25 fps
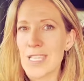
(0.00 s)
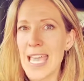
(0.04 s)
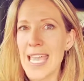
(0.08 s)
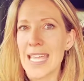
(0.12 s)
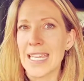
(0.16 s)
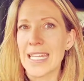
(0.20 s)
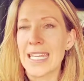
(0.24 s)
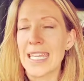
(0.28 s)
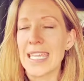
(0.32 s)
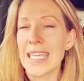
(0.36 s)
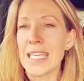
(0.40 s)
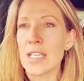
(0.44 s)

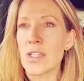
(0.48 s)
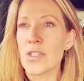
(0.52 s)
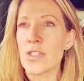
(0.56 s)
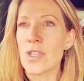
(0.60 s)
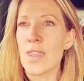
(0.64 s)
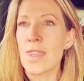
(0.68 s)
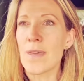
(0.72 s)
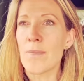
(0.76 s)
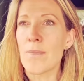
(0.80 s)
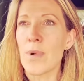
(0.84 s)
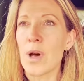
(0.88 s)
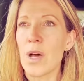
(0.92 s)
technique.
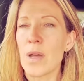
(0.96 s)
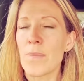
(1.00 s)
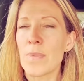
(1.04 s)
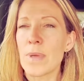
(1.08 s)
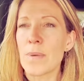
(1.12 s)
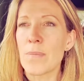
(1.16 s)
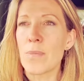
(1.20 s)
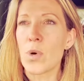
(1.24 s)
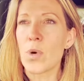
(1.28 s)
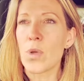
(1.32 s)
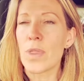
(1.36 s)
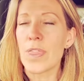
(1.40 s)
So there might
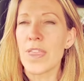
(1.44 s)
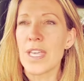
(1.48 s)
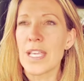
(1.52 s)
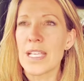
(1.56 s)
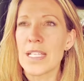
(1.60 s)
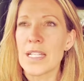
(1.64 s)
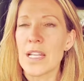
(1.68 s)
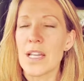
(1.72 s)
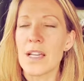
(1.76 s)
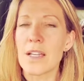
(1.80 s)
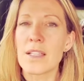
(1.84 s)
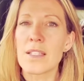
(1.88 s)
be more
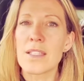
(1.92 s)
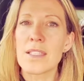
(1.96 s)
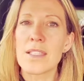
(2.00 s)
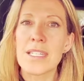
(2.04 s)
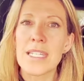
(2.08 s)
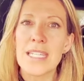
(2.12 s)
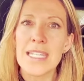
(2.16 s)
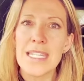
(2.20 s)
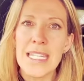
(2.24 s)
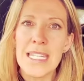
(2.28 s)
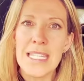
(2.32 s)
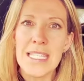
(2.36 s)
things like
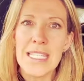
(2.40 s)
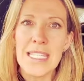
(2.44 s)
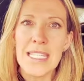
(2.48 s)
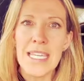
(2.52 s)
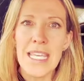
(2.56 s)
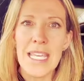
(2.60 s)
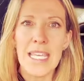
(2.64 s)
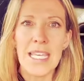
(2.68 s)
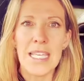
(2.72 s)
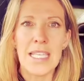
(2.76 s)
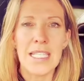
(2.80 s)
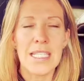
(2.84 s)

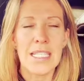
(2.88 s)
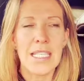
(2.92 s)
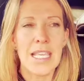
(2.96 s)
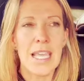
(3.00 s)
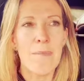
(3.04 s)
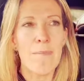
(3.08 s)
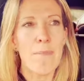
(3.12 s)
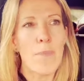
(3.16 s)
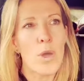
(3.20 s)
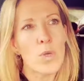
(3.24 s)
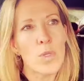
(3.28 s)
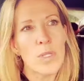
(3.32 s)
statistics,
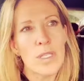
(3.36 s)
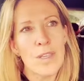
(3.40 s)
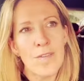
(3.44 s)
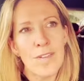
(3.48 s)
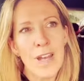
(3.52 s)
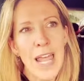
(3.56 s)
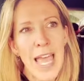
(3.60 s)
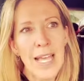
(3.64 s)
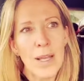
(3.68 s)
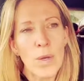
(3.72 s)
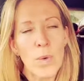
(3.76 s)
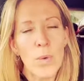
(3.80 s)

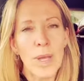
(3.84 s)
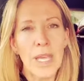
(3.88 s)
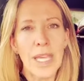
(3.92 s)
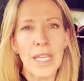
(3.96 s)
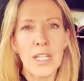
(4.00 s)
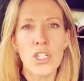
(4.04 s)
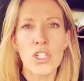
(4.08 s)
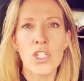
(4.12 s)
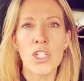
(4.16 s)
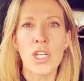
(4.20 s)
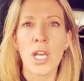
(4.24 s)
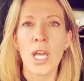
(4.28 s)
emotive
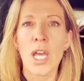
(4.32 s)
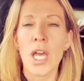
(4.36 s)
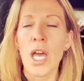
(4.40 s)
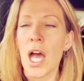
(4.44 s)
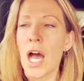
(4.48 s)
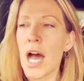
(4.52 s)
language,